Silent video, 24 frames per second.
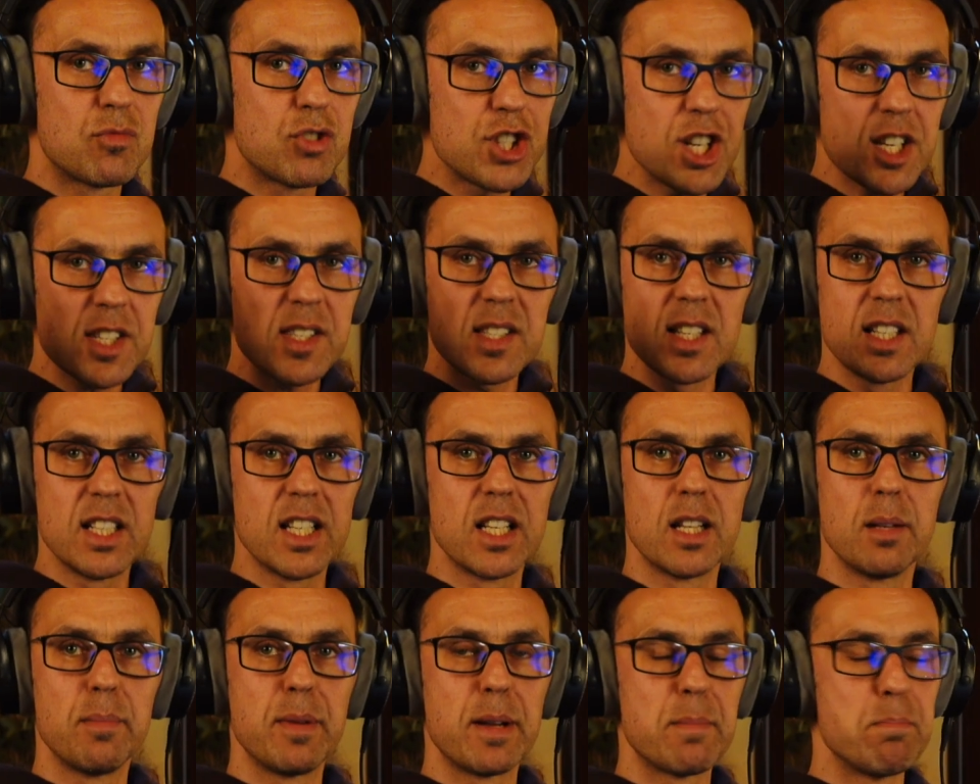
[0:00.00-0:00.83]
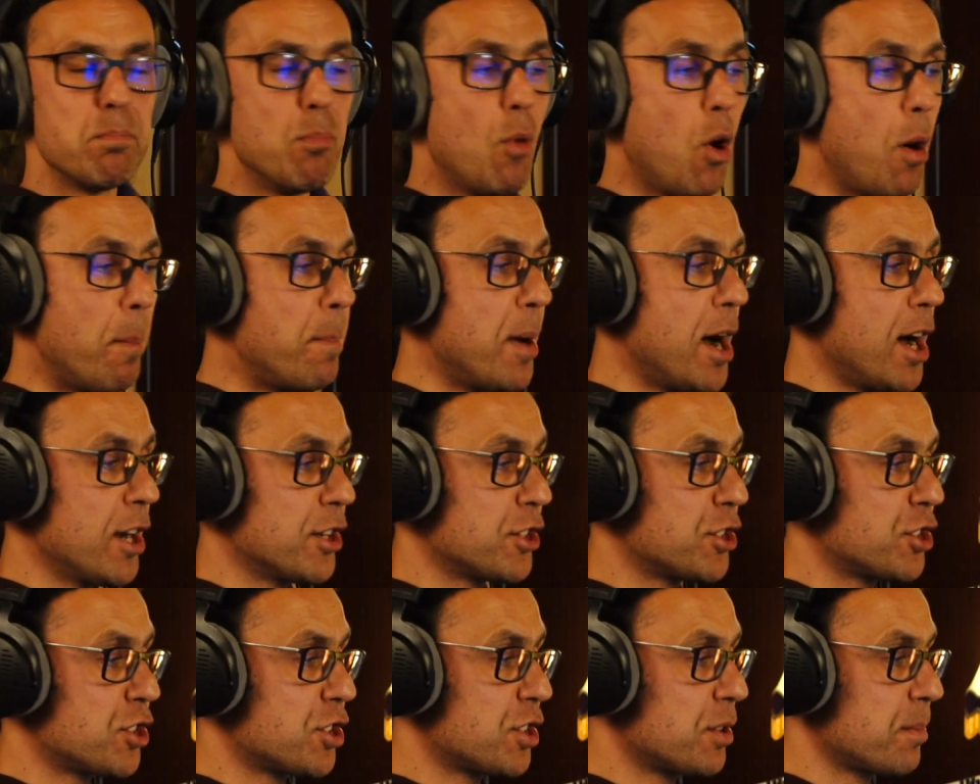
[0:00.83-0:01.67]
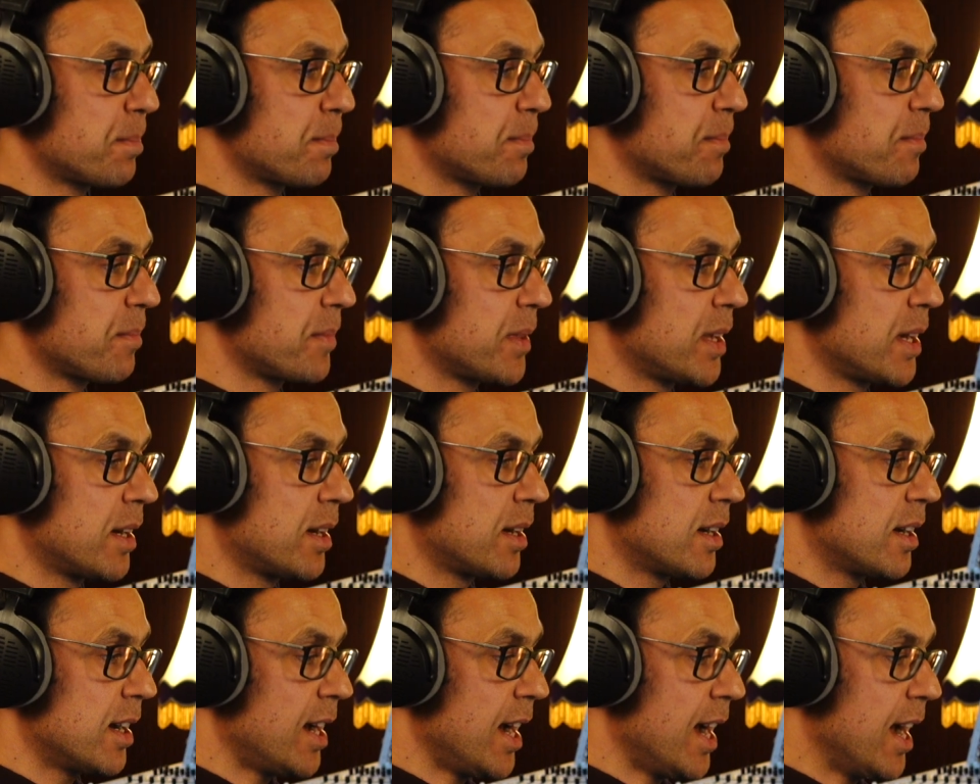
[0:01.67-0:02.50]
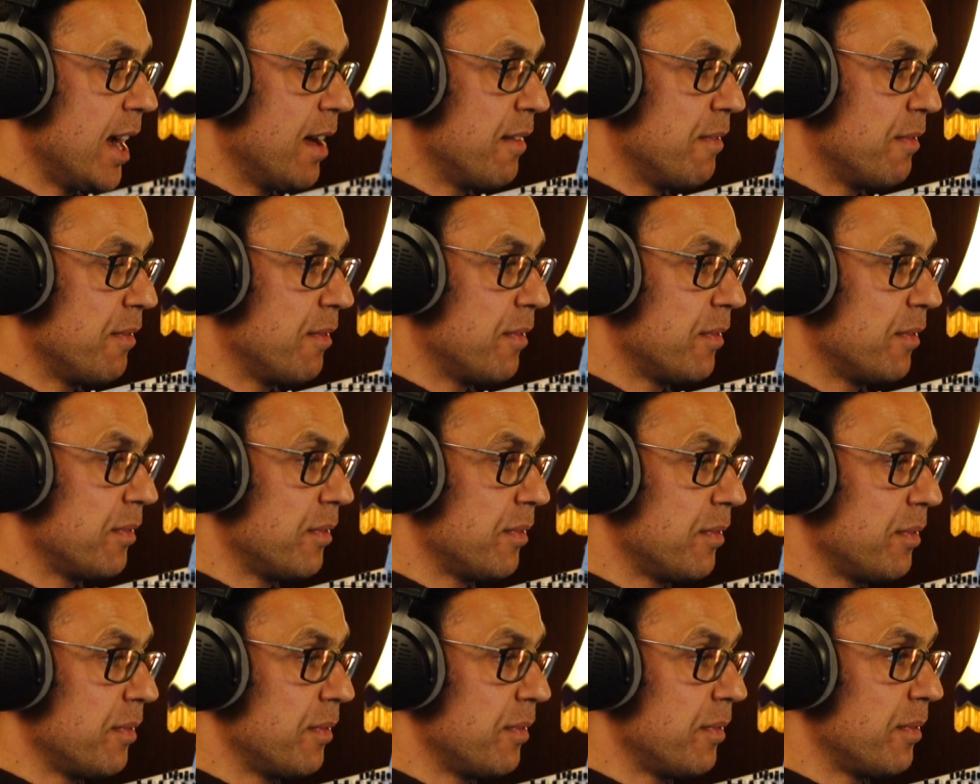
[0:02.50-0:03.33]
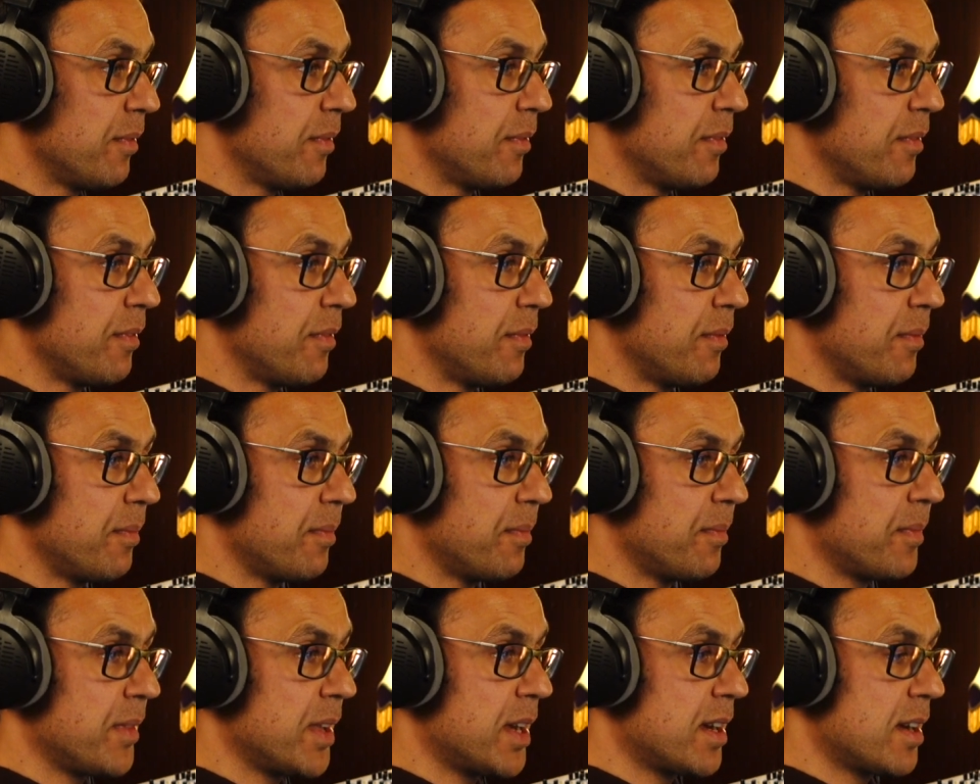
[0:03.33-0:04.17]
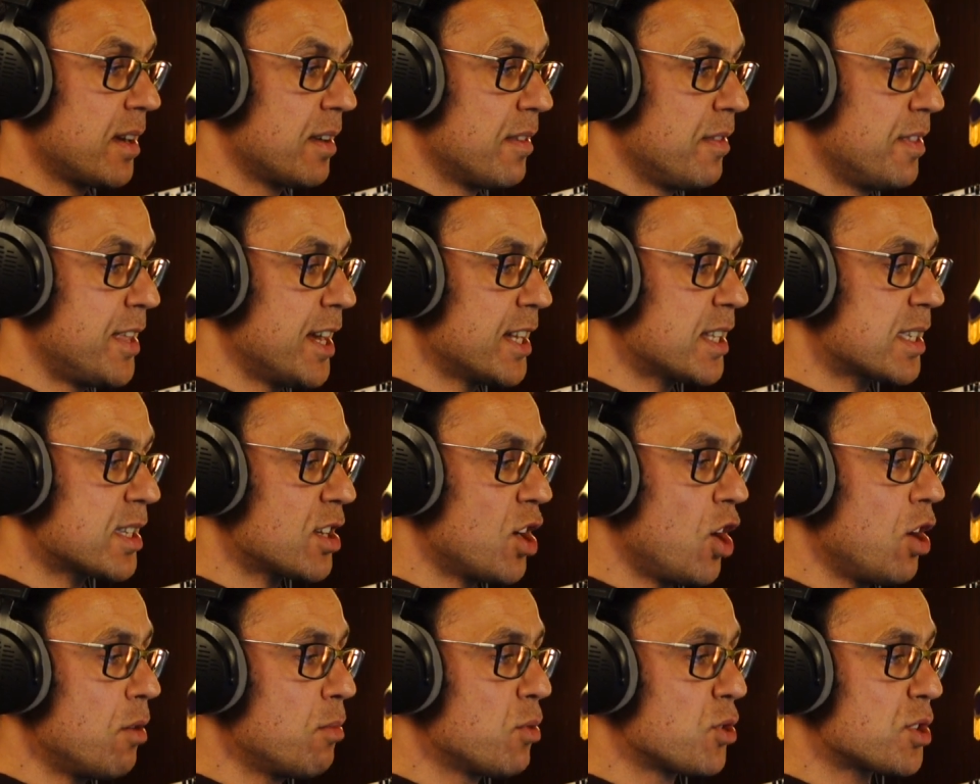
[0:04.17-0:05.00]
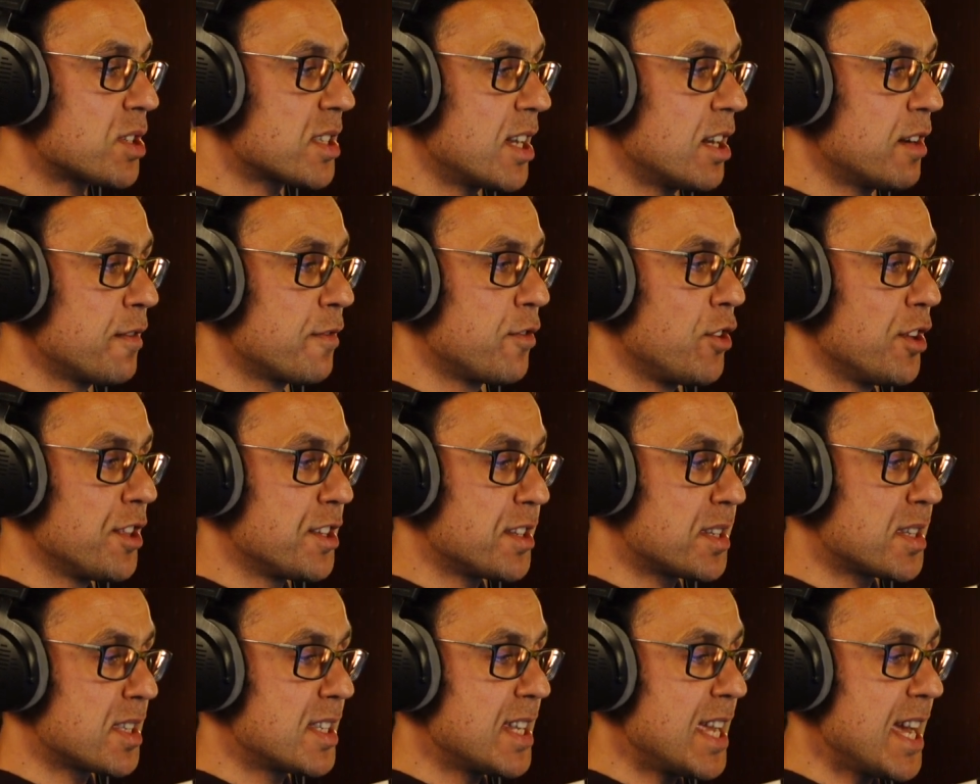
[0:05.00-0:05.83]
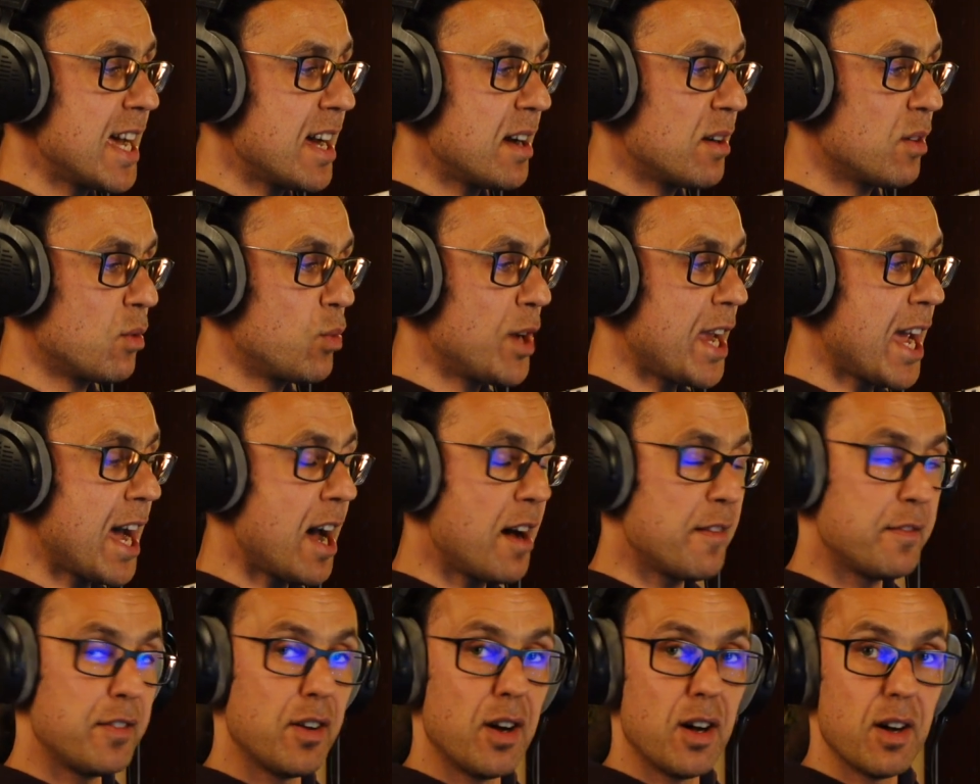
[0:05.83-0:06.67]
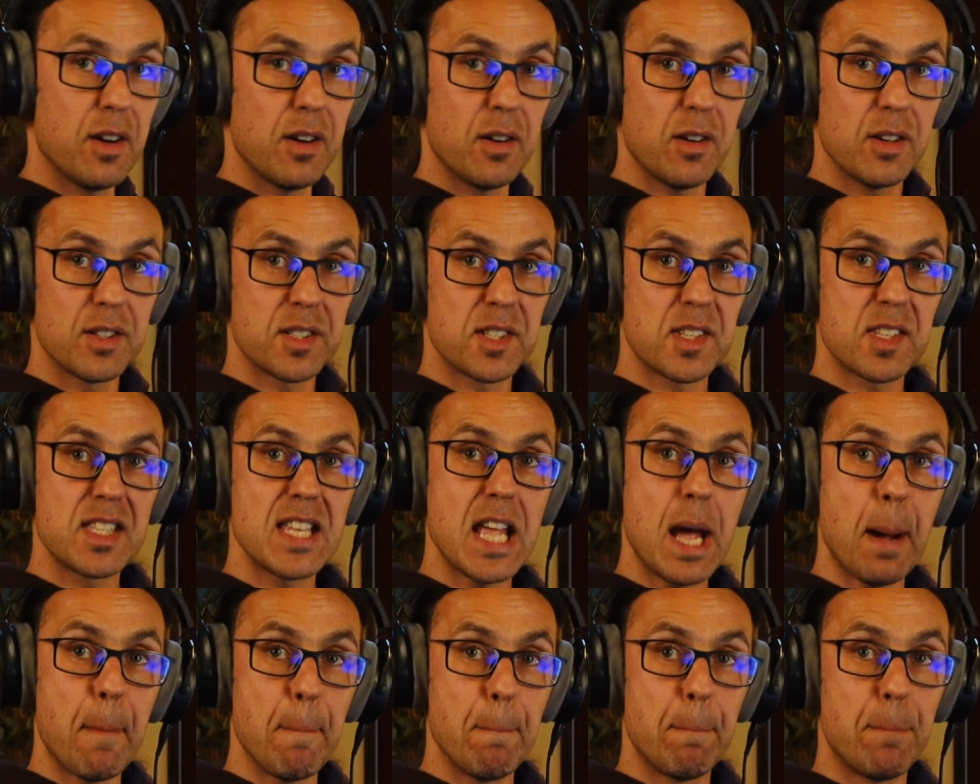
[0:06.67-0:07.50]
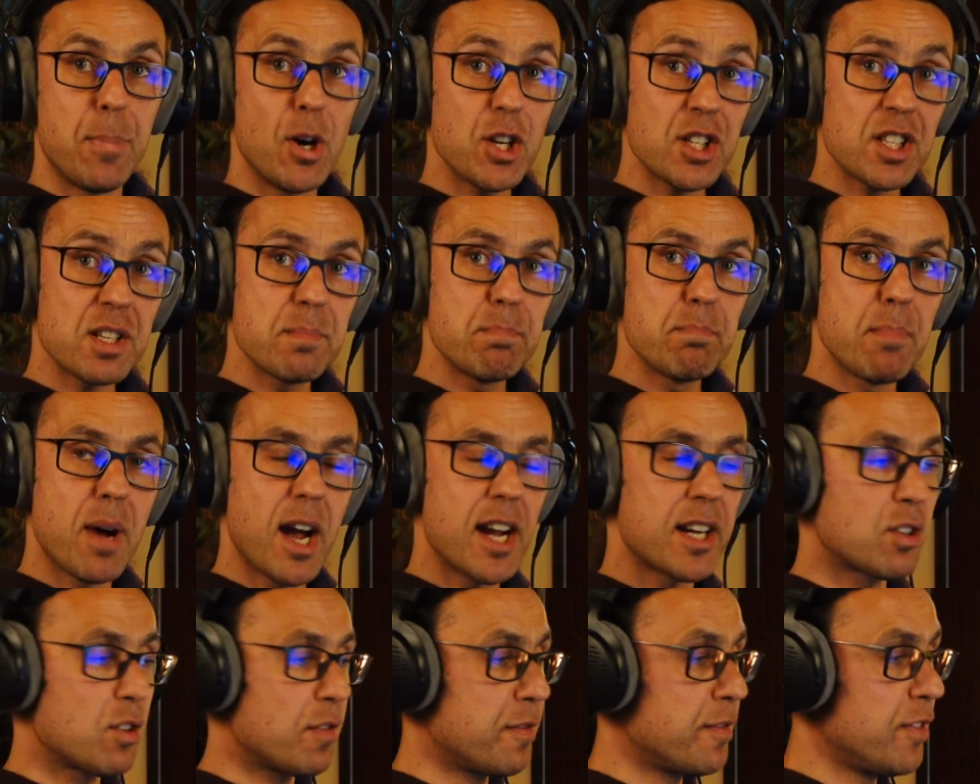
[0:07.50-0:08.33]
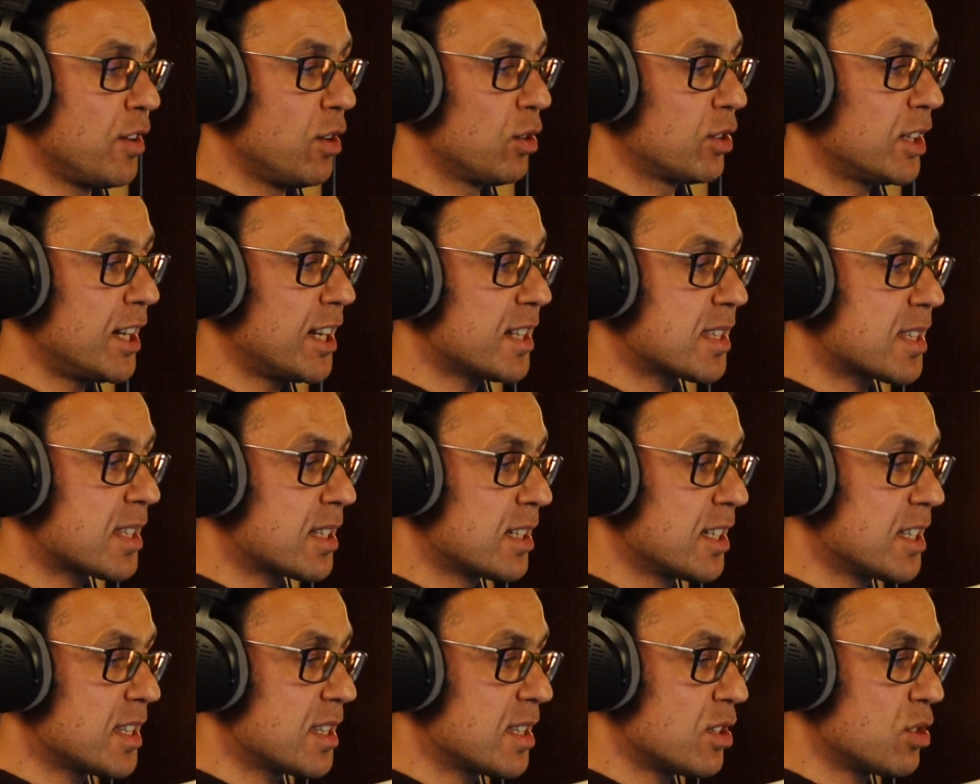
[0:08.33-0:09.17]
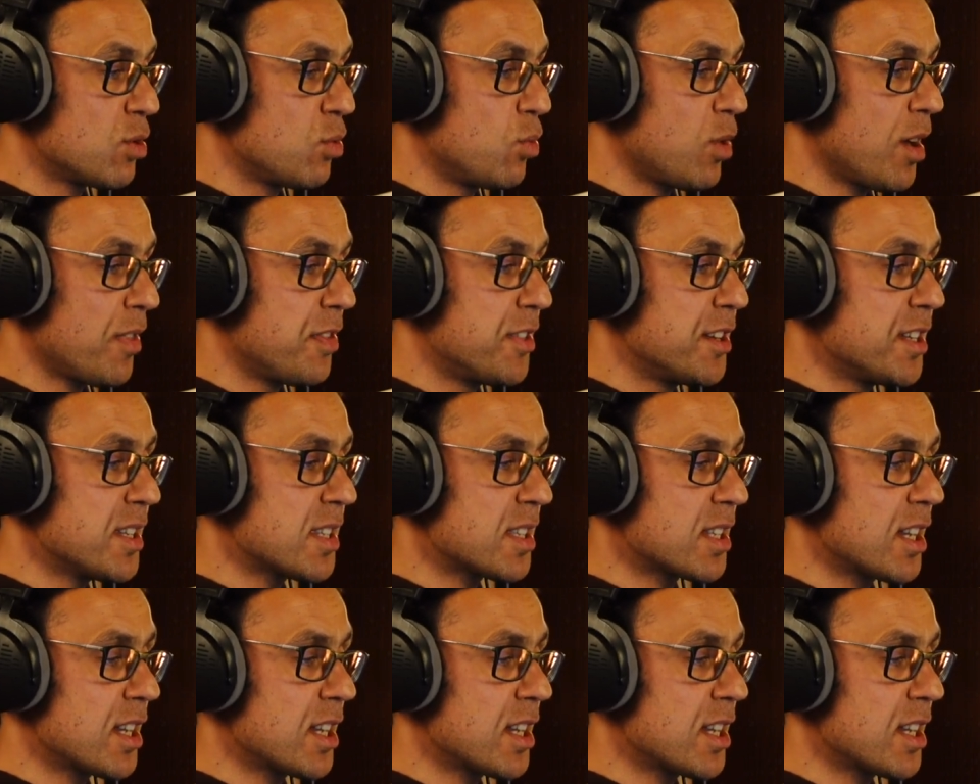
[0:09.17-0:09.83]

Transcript: Just a little bit more punch. And that's almost it for the snare. We have a snare bottom microphone. Let's listen to what this